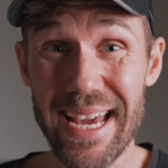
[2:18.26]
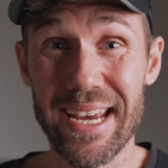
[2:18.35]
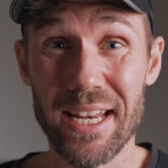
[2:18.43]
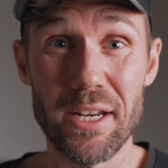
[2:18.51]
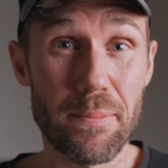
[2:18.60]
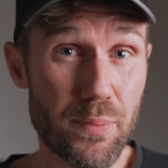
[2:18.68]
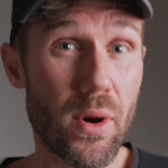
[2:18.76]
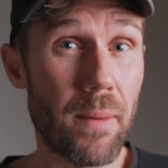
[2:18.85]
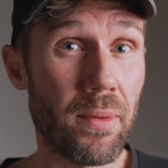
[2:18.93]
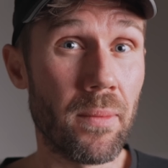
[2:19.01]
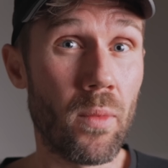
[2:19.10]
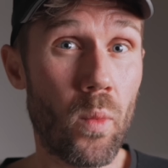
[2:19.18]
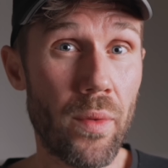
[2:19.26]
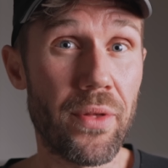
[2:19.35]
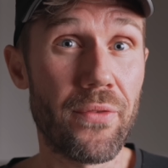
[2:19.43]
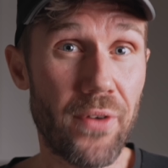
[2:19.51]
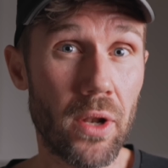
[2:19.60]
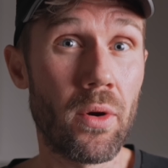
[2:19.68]
second problem with
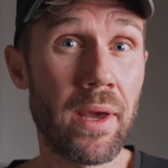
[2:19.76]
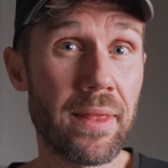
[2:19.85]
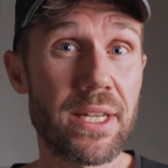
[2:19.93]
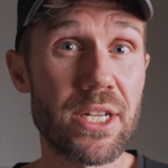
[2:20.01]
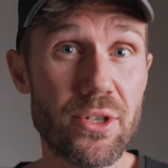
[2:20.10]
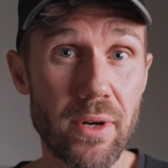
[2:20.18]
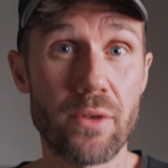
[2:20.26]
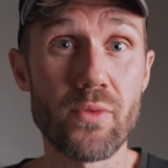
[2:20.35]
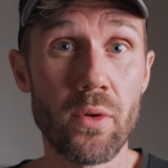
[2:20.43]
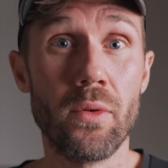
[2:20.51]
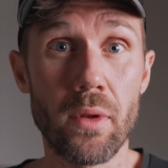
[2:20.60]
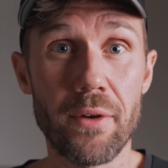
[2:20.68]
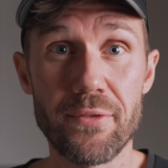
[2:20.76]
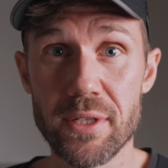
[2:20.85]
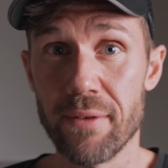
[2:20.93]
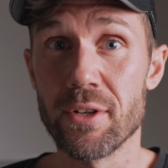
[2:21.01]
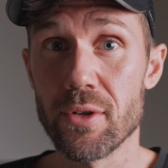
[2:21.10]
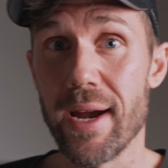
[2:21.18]
following this strict rule of
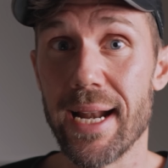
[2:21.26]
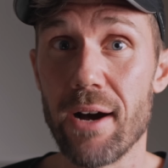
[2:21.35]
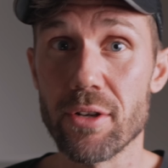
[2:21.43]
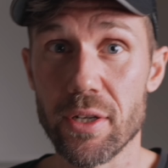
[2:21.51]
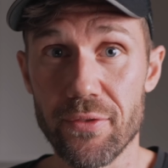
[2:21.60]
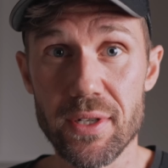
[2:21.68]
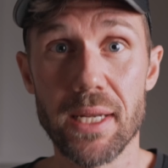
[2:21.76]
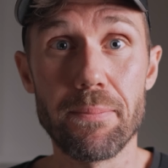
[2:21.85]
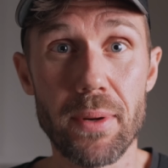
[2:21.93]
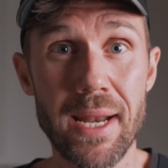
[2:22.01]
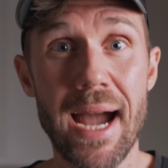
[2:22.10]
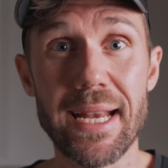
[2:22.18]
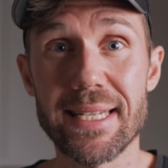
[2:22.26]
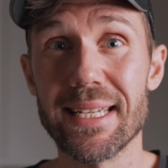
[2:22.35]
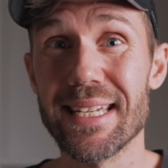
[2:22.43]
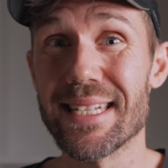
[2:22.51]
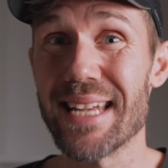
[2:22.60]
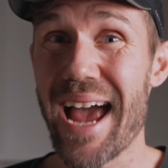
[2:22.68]
7 to 8 hours of sleep per night
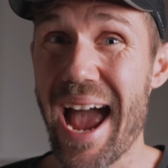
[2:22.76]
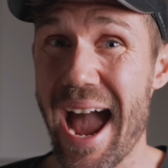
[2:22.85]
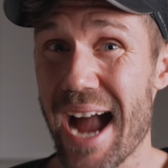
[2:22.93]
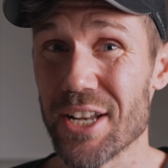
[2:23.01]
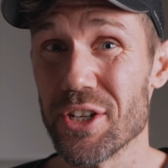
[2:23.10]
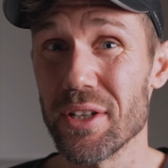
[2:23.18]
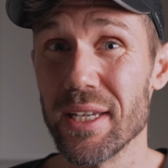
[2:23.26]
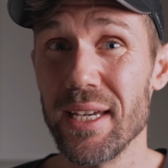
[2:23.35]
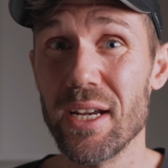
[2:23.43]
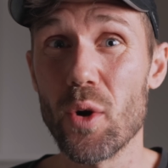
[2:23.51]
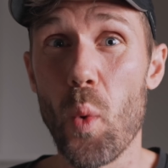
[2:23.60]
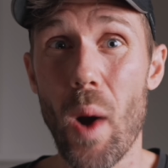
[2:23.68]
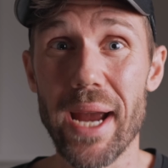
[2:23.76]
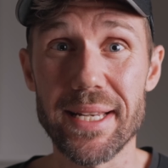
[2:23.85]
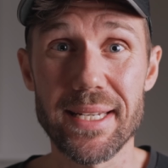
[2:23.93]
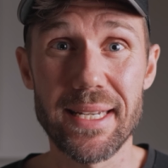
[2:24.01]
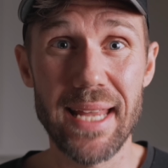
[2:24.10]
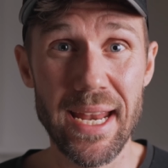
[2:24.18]
is actually
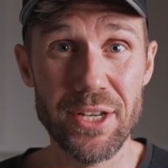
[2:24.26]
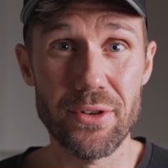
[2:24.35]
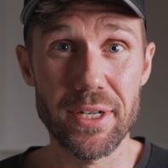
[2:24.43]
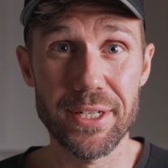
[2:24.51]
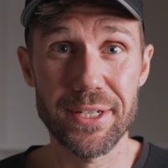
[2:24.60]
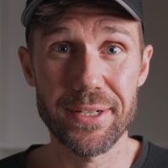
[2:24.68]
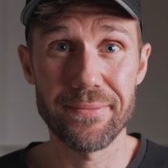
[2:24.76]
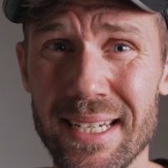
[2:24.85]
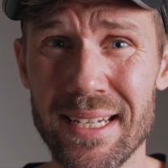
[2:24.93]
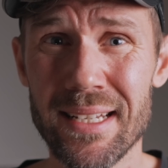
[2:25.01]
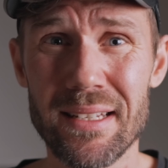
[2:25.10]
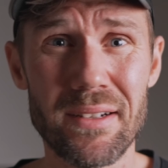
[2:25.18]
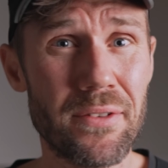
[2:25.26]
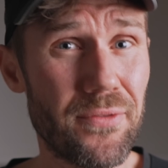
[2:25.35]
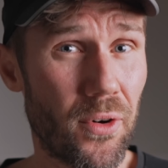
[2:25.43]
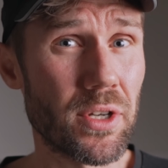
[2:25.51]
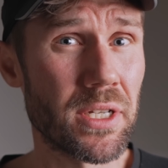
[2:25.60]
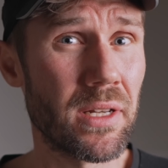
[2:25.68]
quite dangerous. And
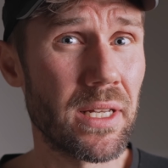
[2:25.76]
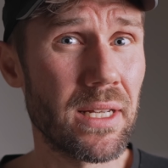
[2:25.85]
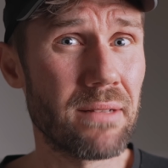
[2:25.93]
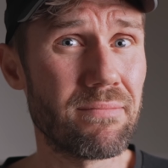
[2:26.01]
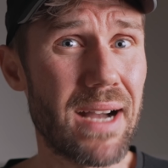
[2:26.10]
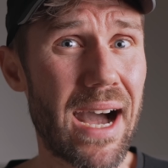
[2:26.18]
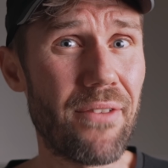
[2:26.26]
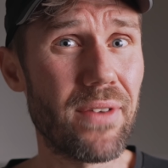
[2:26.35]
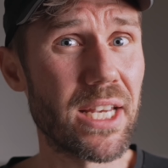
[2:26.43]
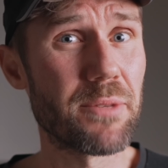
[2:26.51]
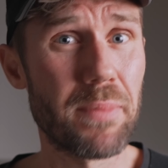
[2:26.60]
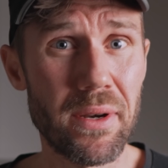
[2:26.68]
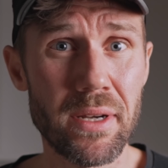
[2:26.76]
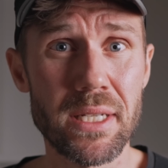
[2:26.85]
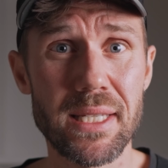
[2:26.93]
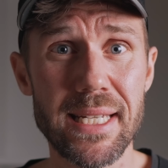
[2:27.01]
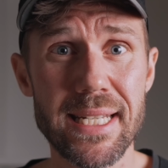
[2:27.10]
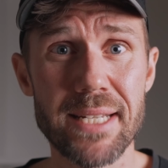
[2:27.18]
unfortunately, I've
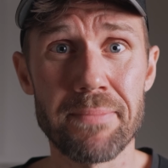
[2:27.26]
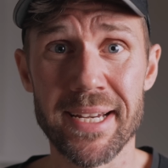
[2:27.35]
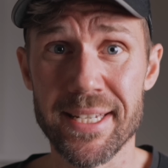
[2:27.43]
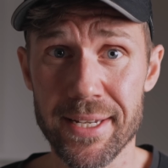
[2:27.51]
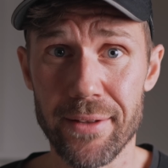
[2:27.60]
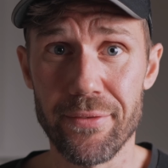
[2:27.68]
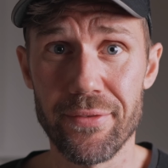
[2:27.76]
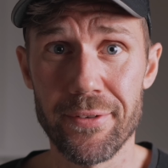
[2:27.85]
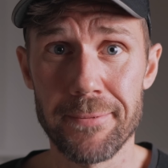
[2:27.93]
experienced this myself.